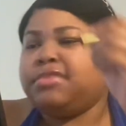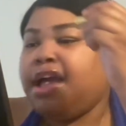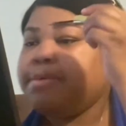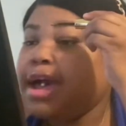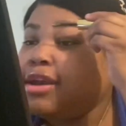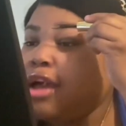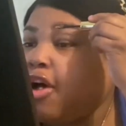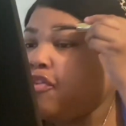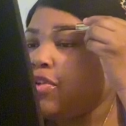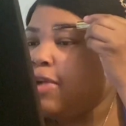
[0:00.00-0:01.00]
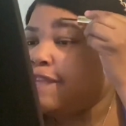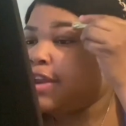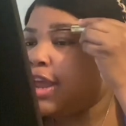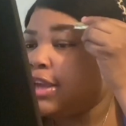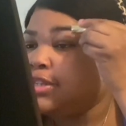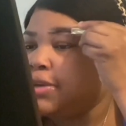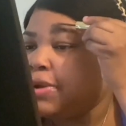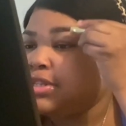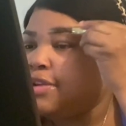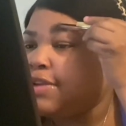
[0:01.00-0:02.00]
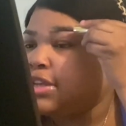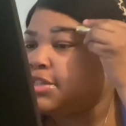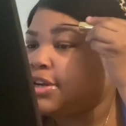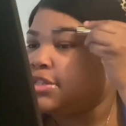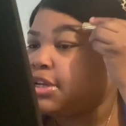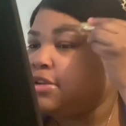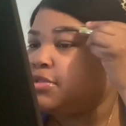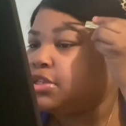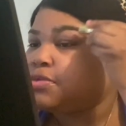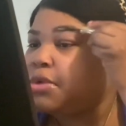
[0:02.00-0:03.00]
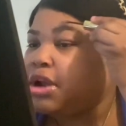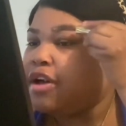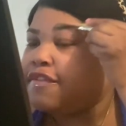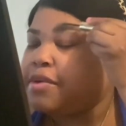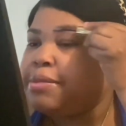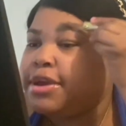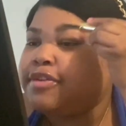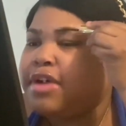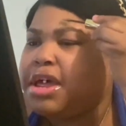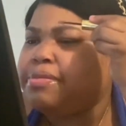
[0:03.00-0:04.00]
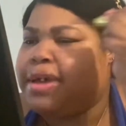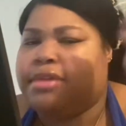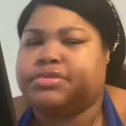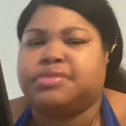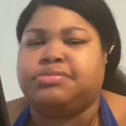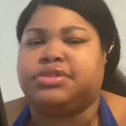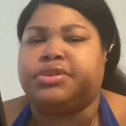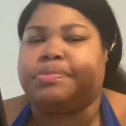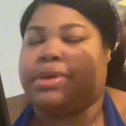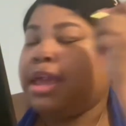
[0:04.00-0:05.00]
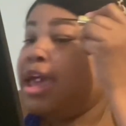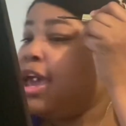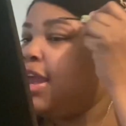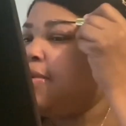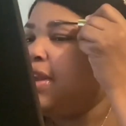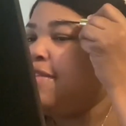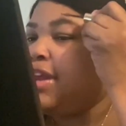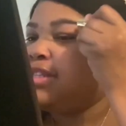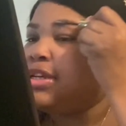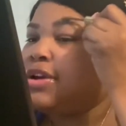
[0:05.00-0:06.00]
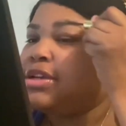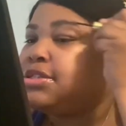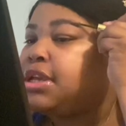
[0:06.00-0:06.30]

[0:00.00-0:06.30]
I'm kind of off you after that, because it wasn't even that serious and you just went off on me about some stupid, and it wasn't even that serious.